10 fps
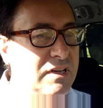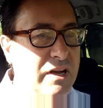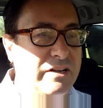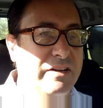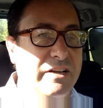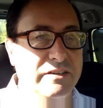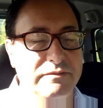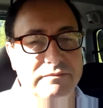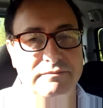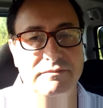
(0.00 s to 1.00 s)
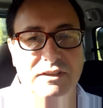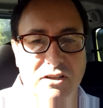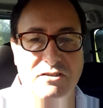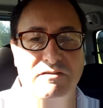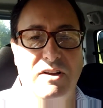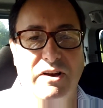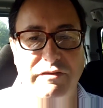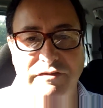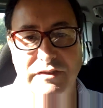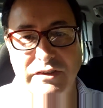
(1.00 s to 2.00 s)
I don't know, loss of
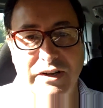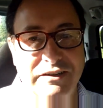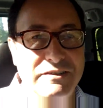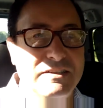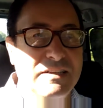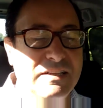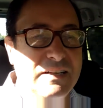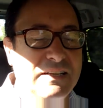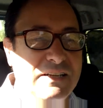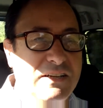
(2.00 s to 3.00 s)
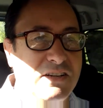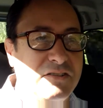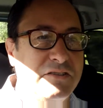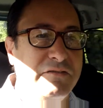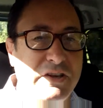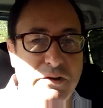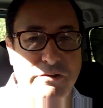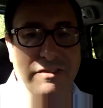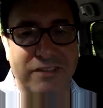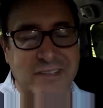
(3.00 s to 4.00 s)
life, you know, loss of
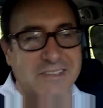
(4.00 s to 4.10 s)
youth,